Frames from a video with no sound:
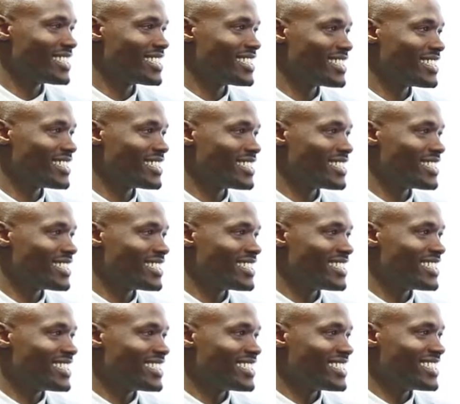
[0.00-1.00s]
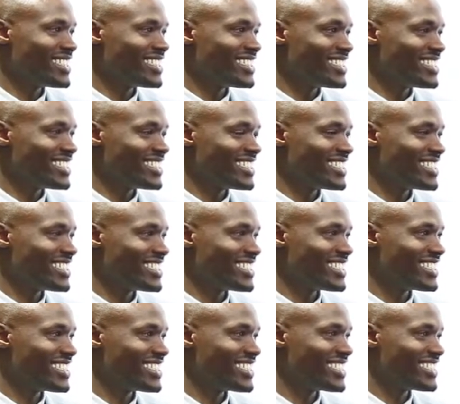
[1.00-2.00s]

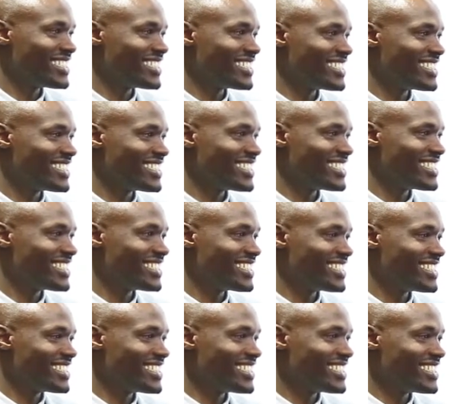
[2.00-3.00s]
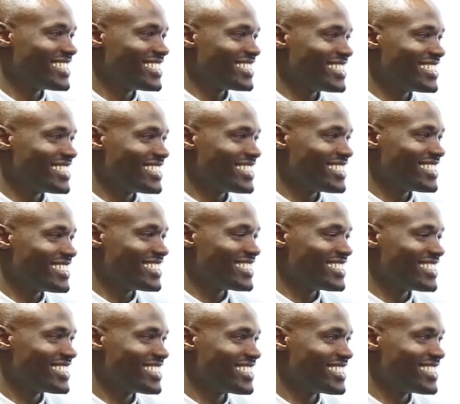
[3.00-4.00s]

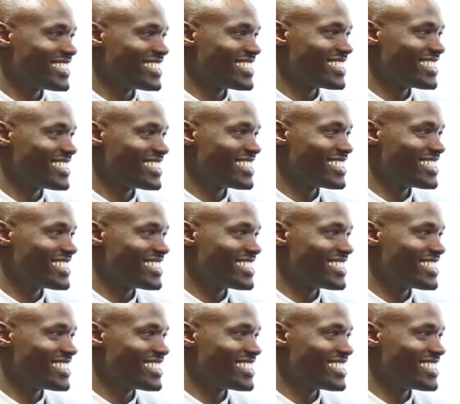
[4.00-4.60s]
[no speech]